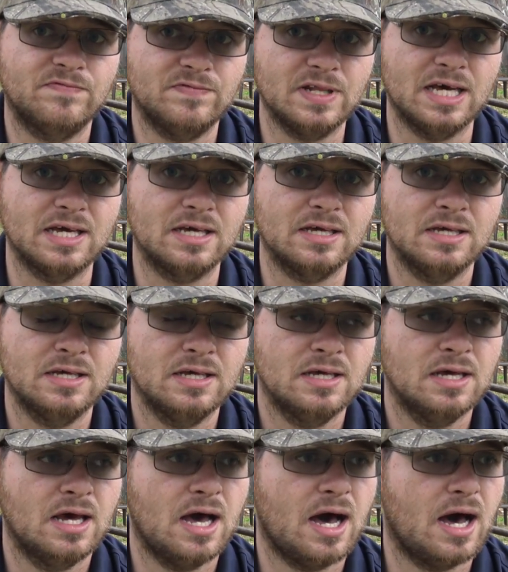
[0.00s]
flick
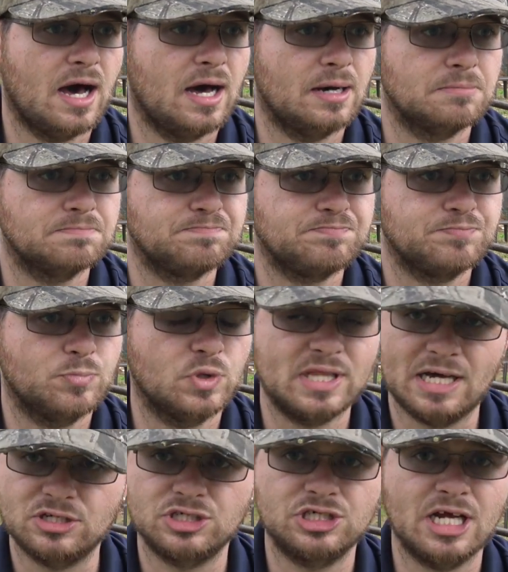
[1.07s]
um,
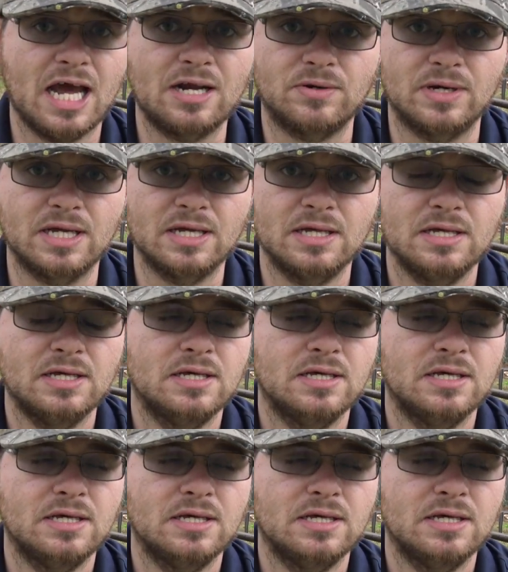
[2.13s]
without shattering,